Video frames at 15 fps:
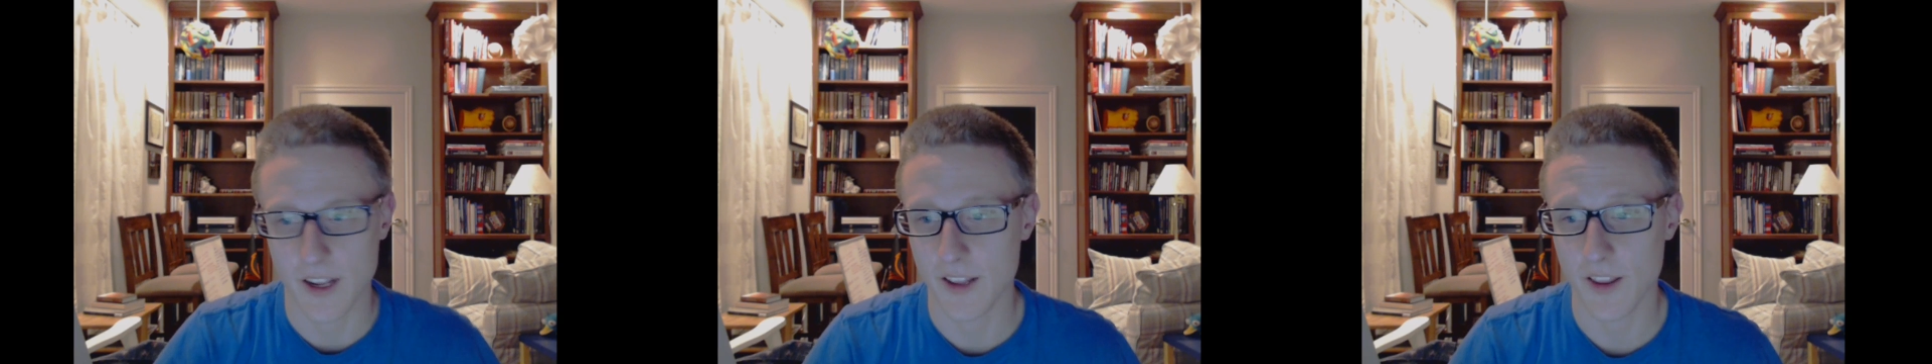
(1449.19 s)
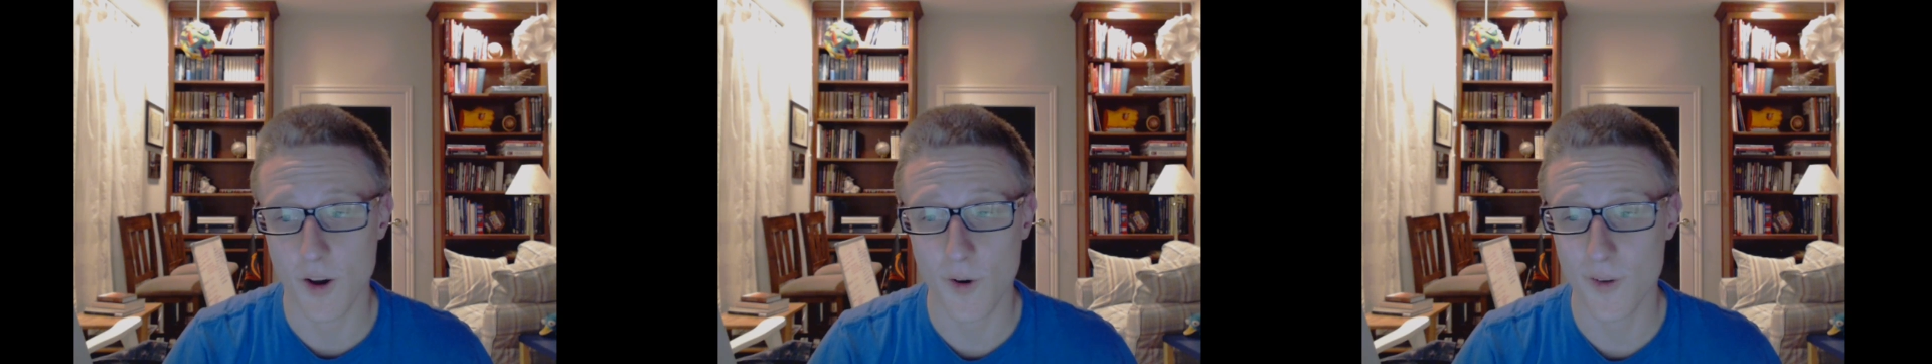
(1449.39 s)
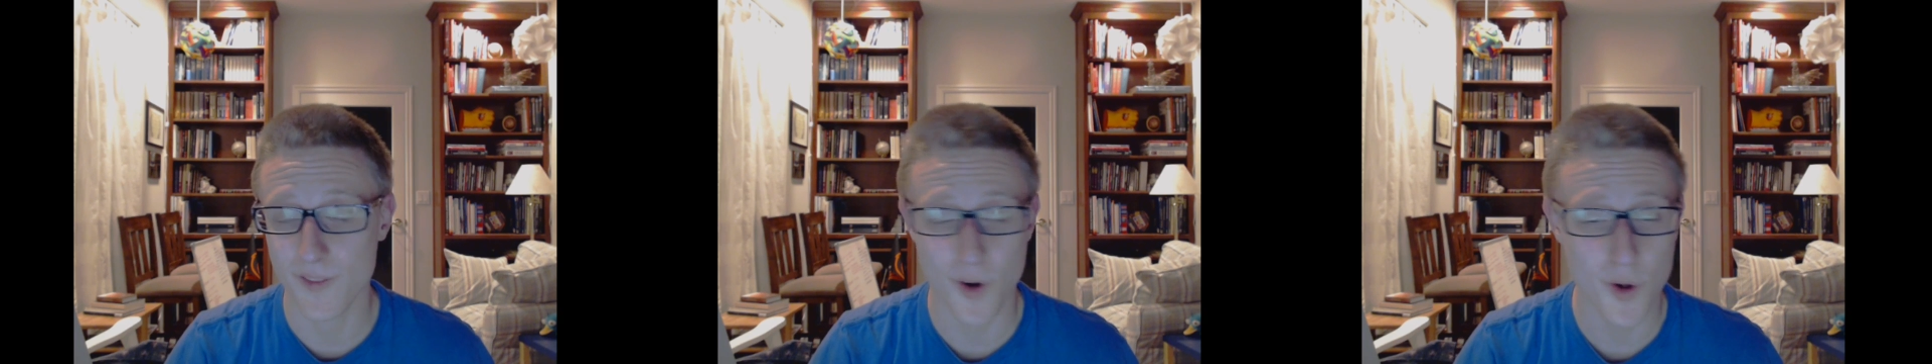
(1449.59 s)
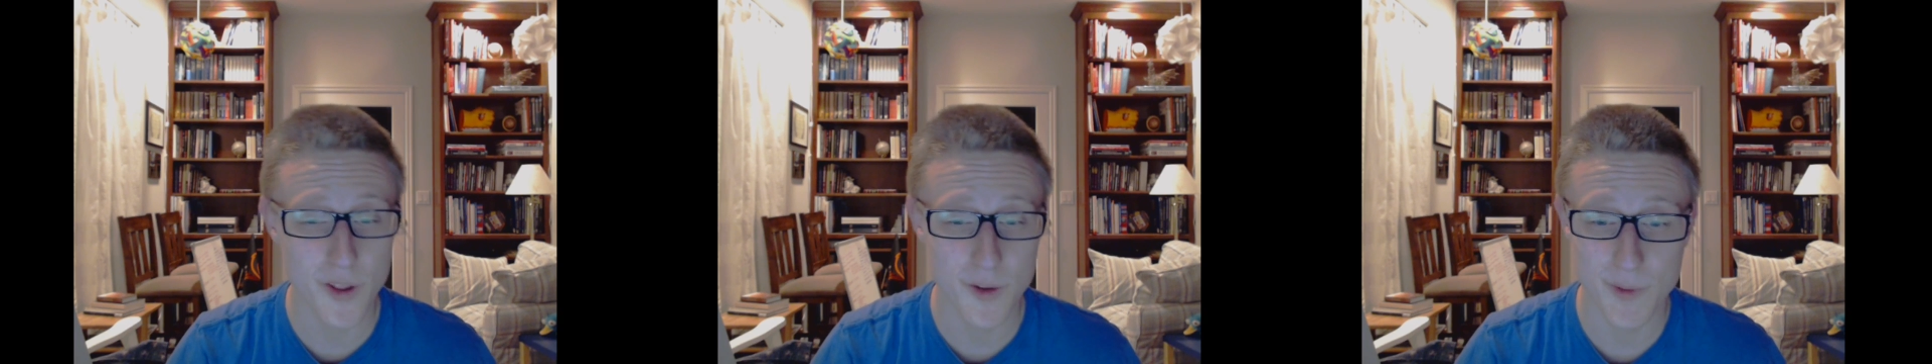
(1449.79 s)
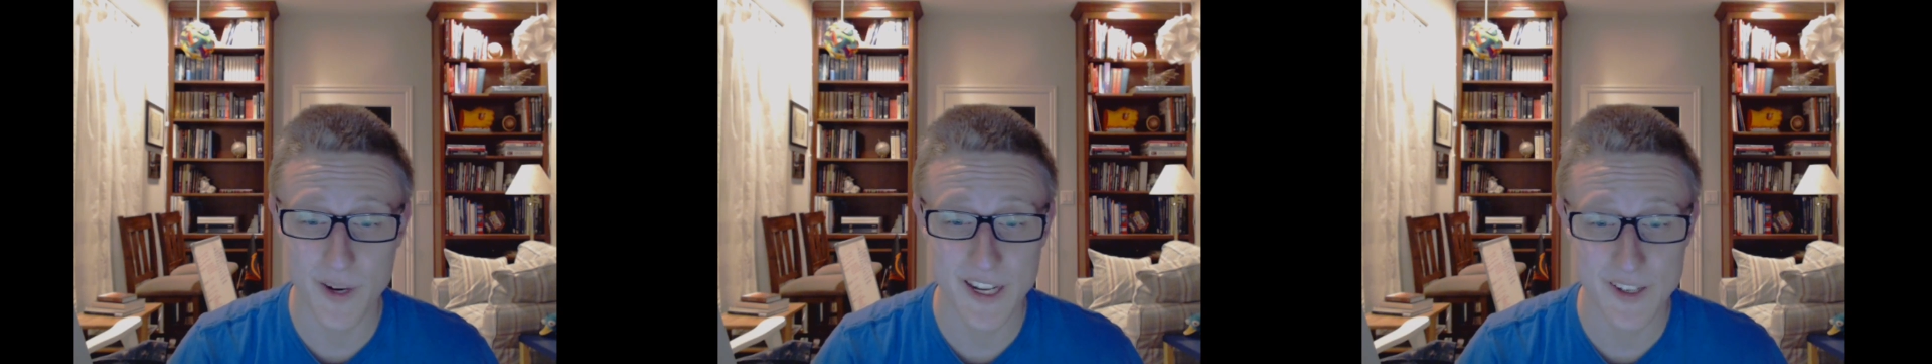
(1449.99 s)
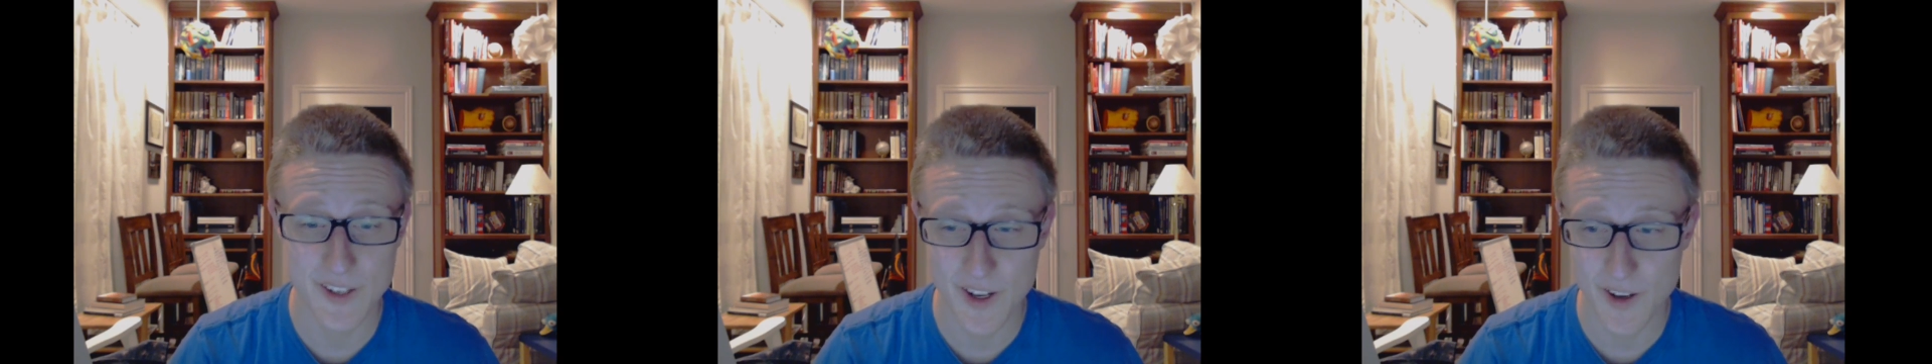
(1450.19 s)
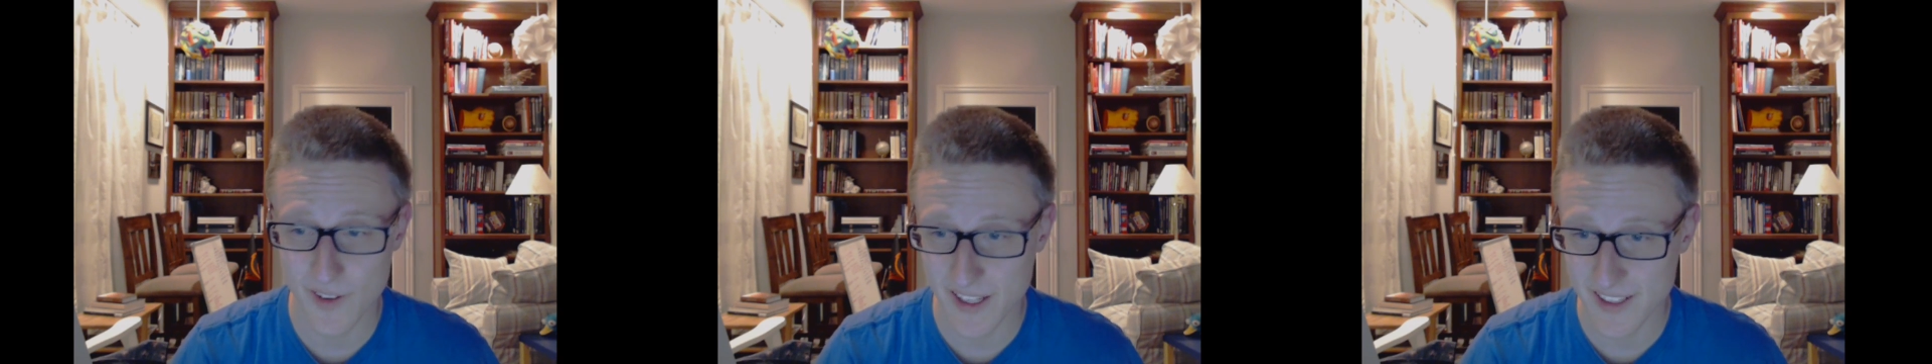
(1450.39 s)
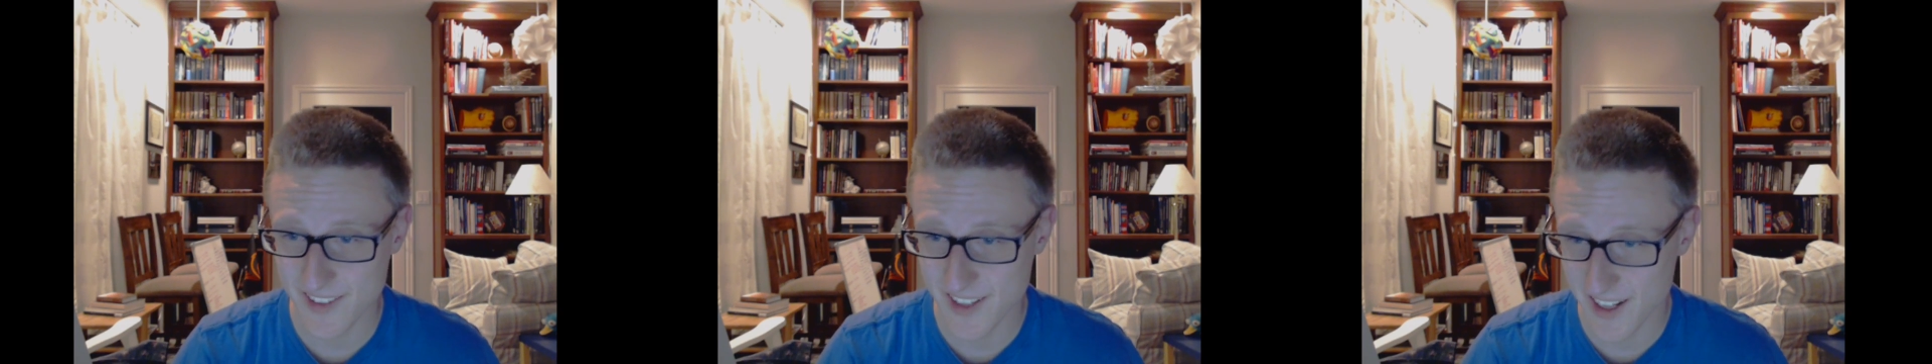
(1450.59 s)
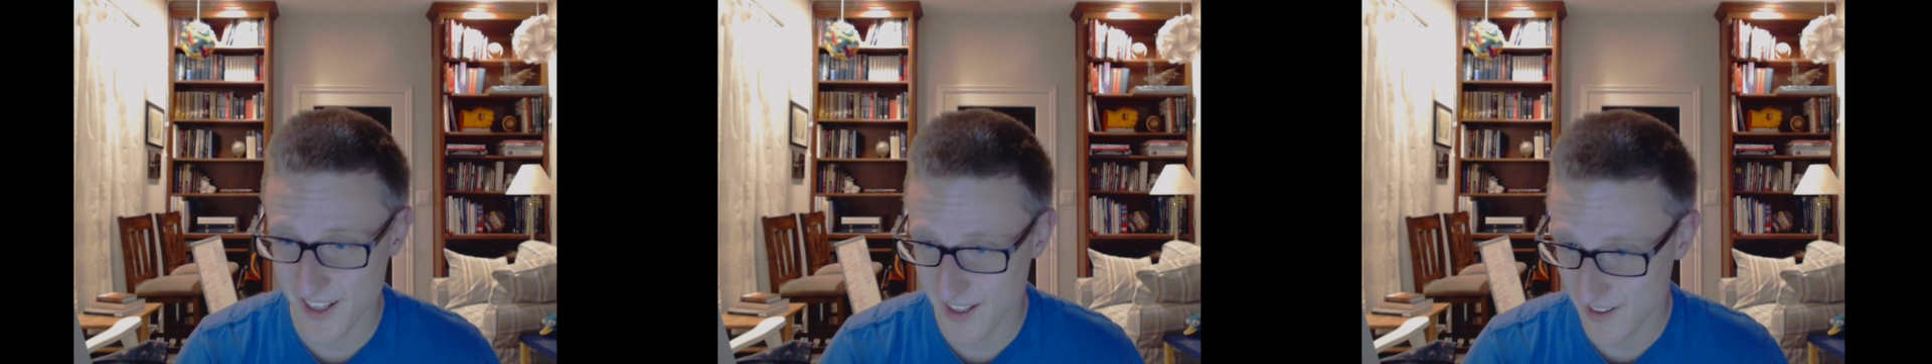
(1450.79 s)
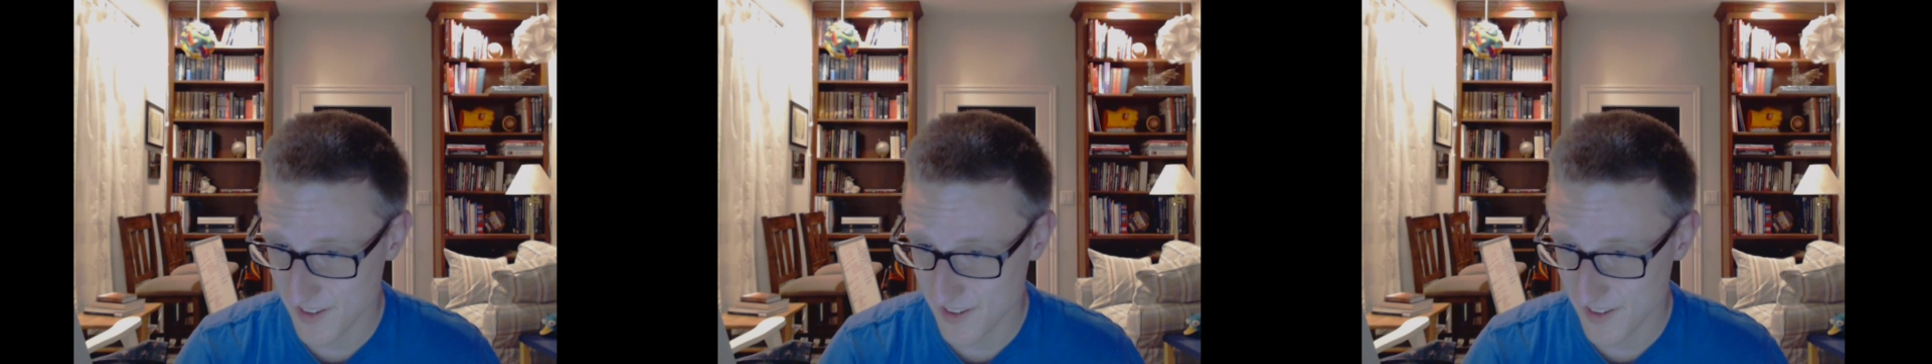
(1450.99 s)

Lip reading: and the only way you know that's gonna,